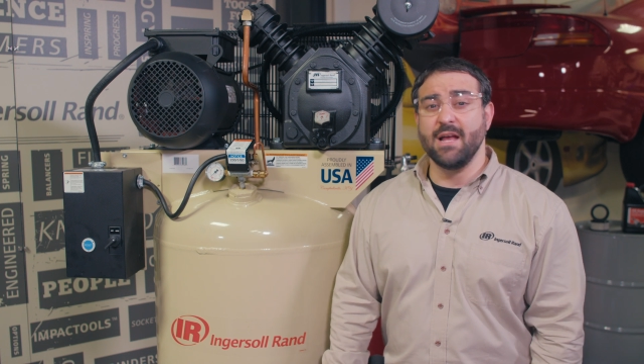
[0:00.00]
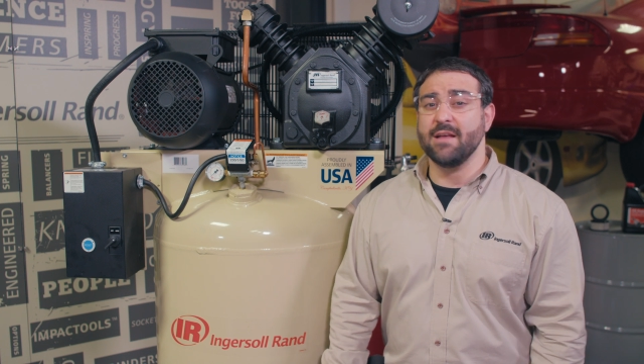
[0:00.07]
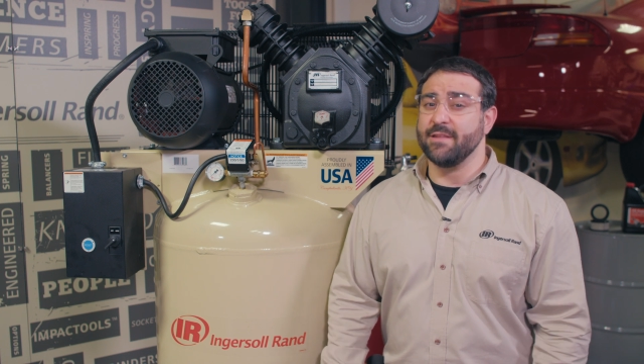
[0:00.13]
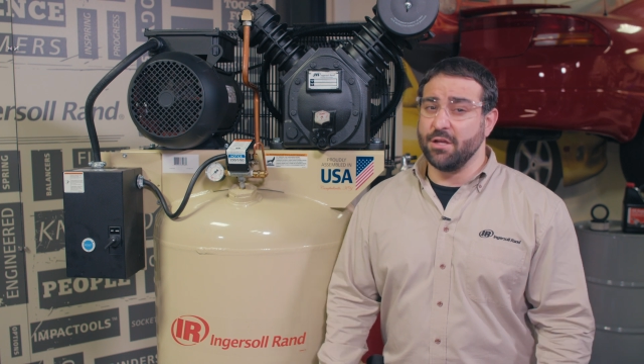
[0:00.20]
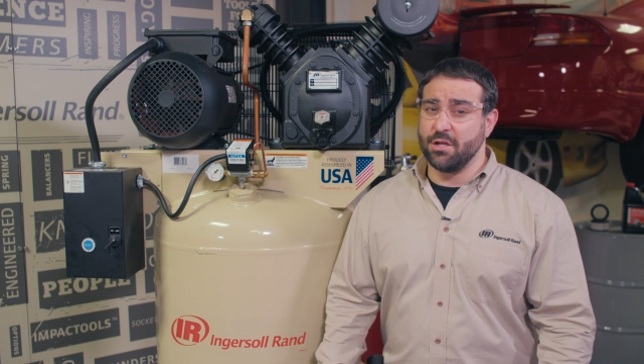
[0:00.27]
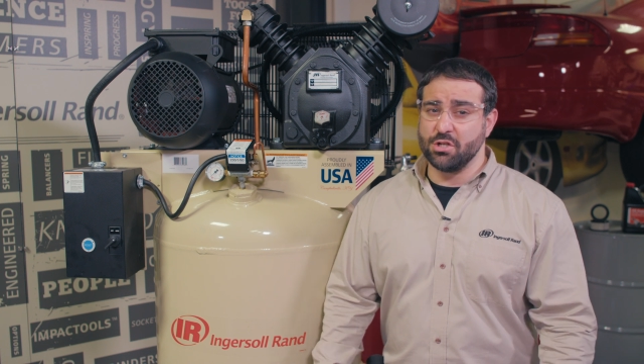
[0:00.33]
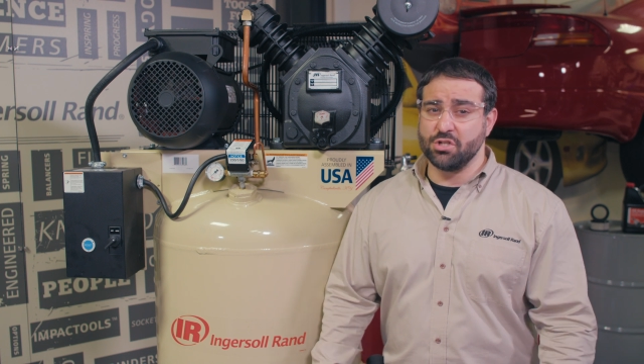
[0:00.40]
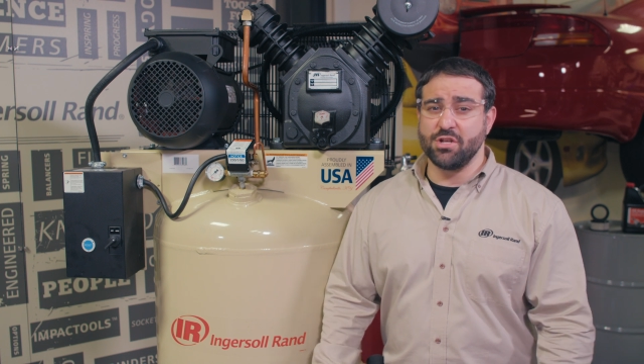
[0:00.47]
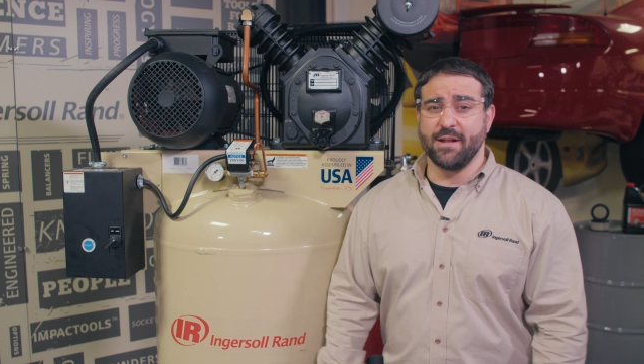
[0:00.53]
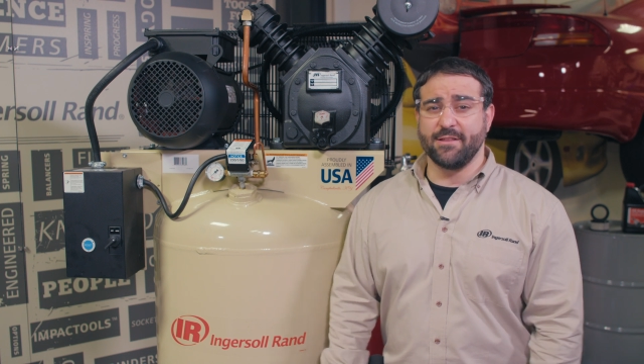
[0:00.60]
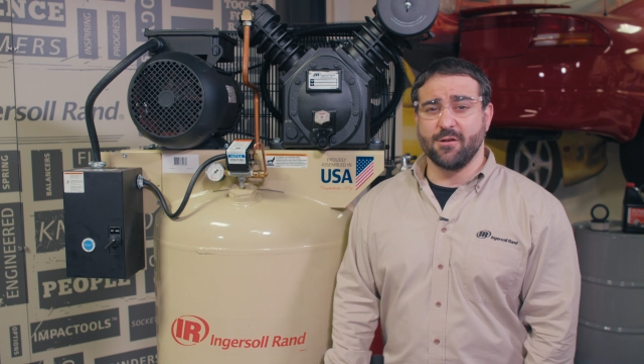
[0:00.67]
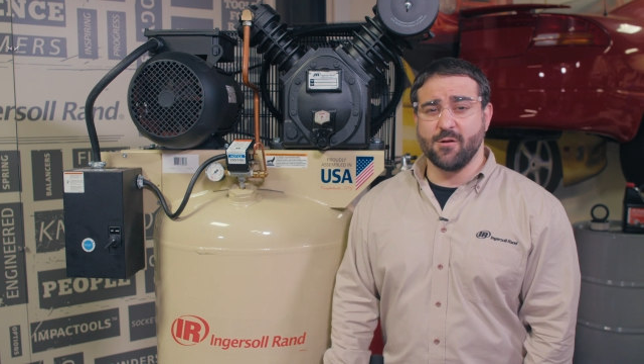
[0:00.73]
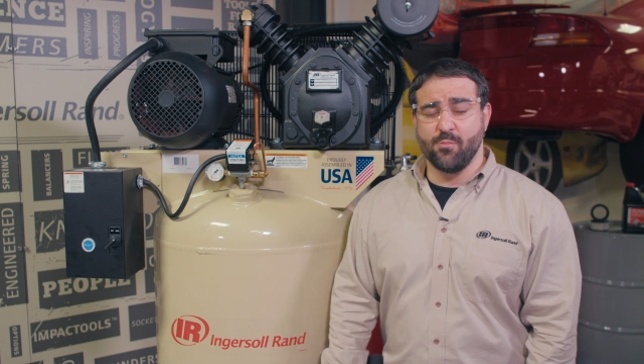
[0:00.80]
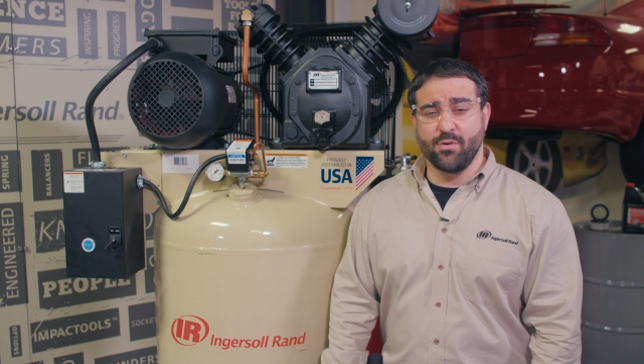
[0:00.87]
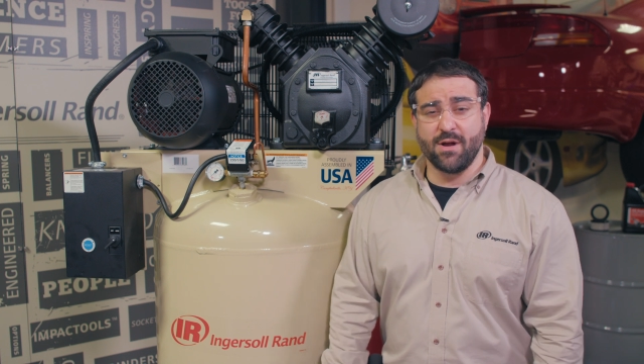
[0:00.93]
that you can check
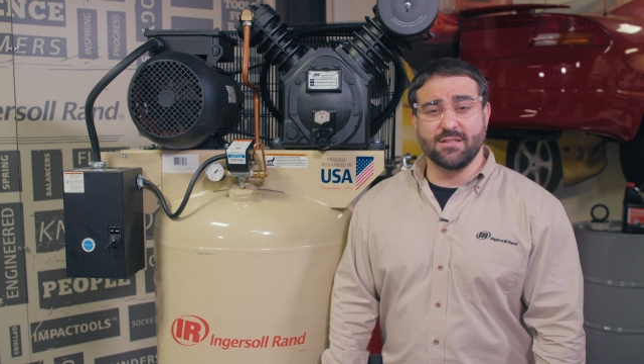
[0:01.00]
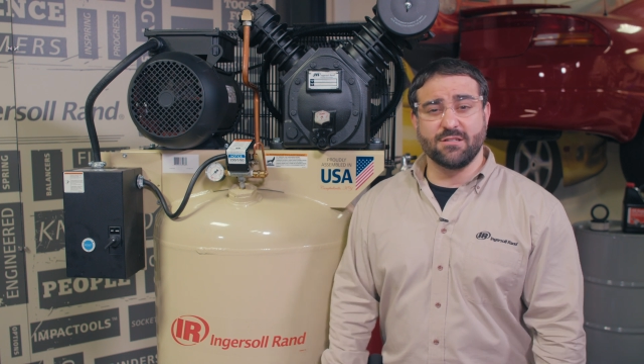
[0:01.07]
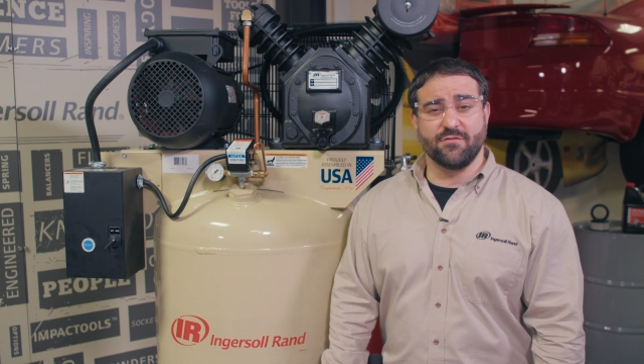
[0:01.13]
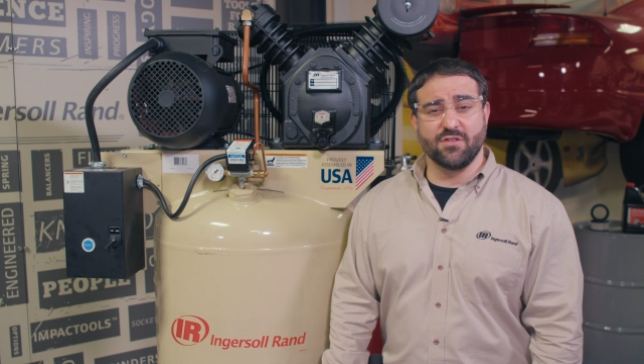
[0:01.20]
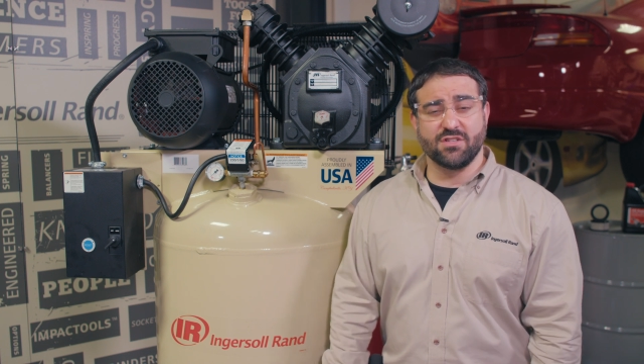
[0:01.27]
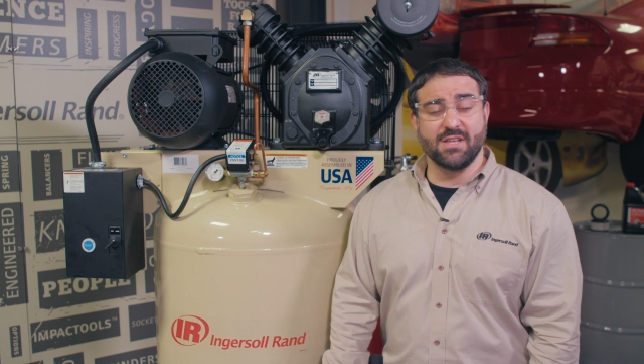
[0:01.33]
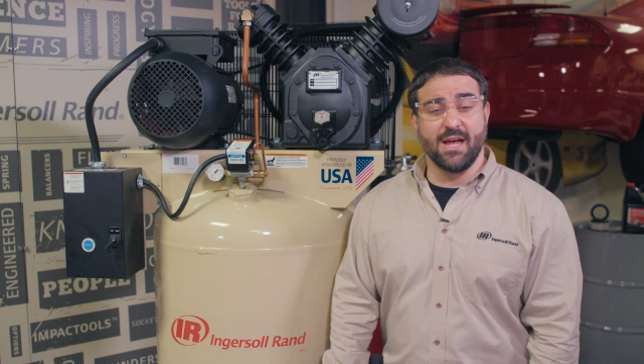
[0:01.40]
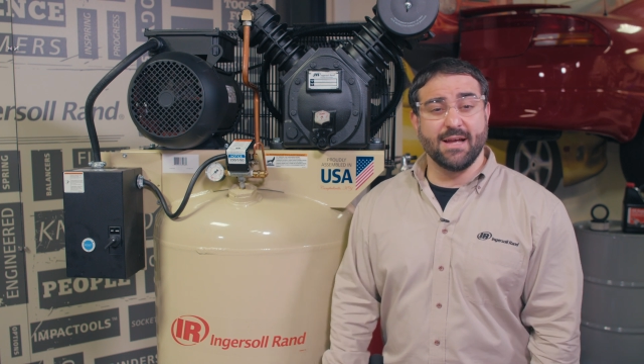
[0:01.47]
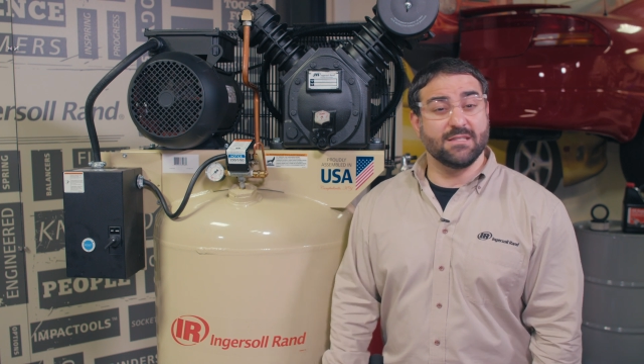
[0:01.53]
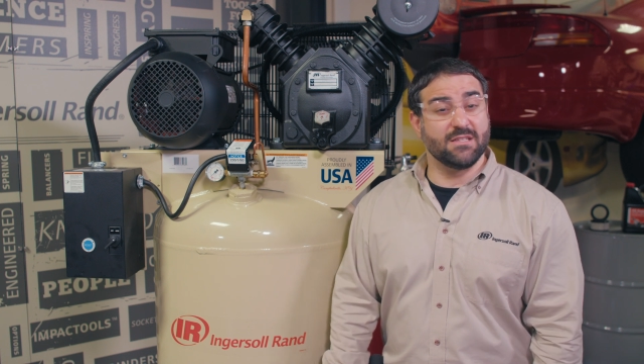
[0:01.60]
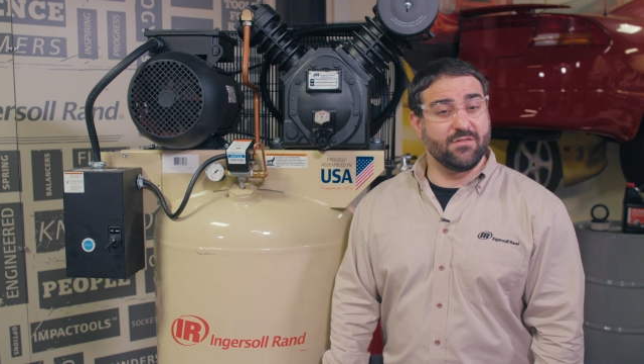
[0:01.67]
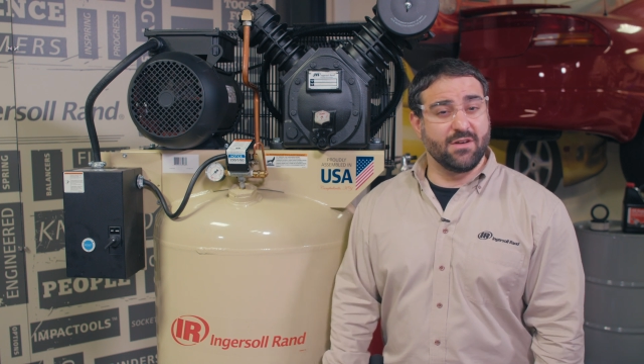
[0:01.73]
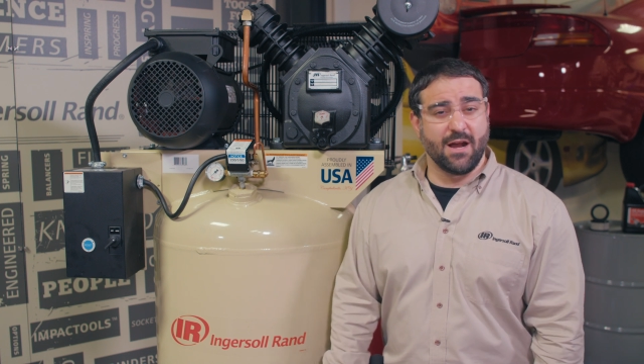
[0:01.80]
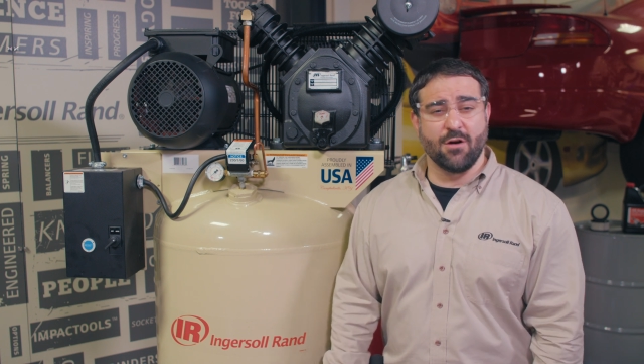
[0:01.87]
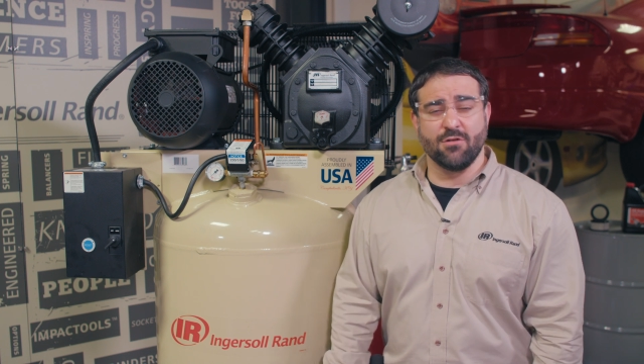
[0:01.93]
the compressor for signs
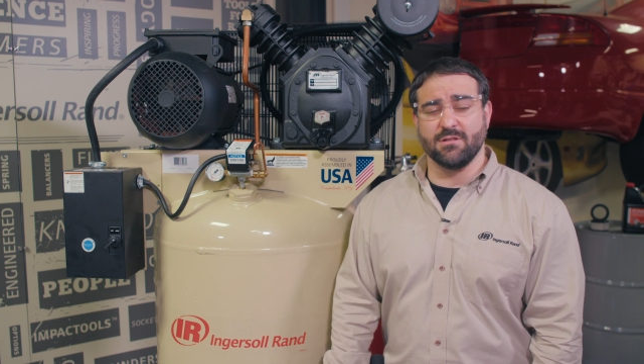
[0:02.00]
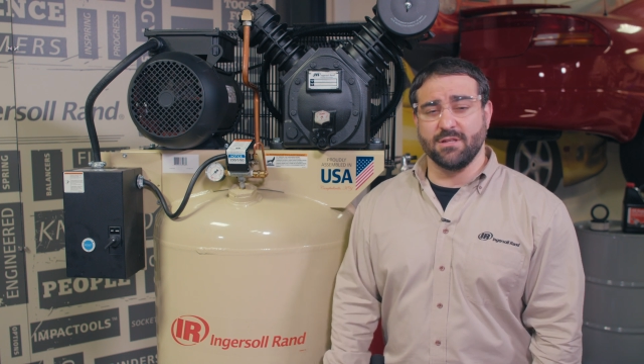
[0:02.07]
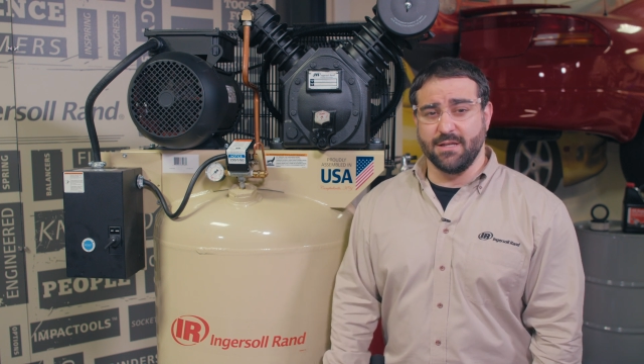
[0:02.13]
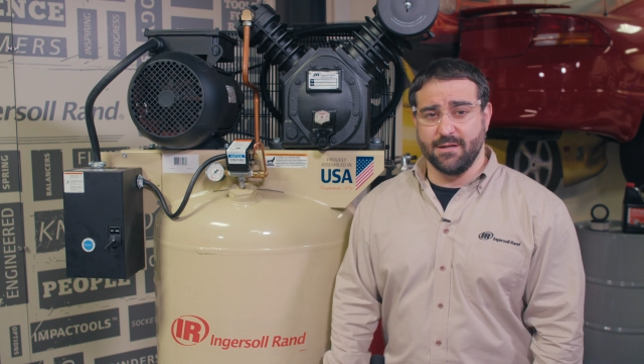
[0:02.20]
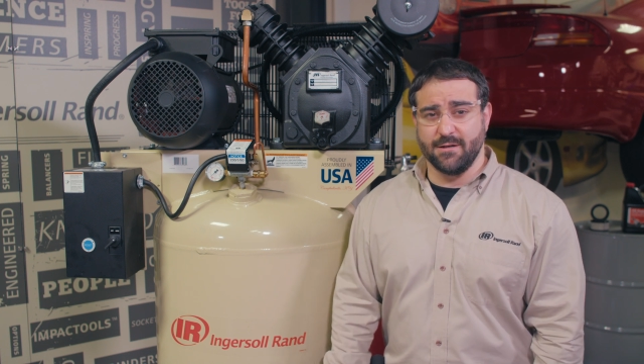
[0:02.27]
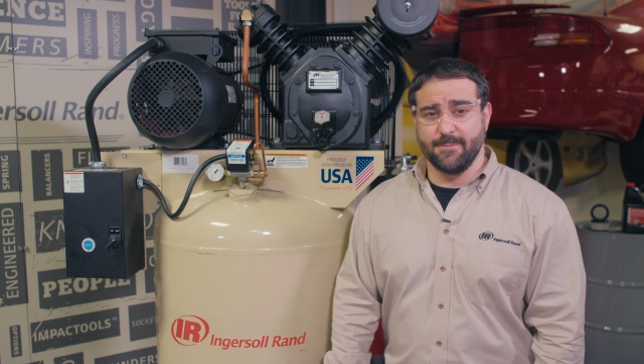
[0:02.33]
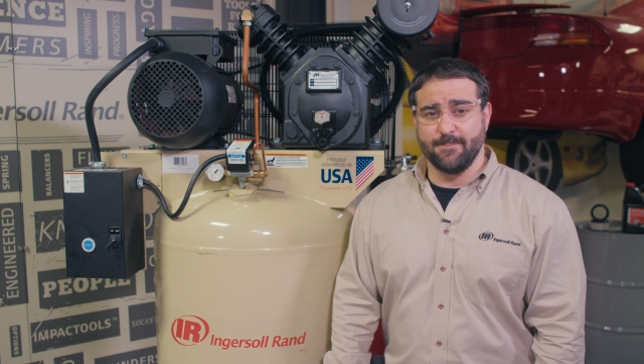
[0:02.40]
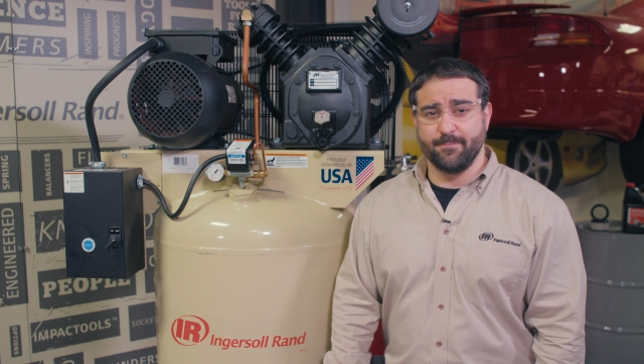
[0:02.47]
of an air leak.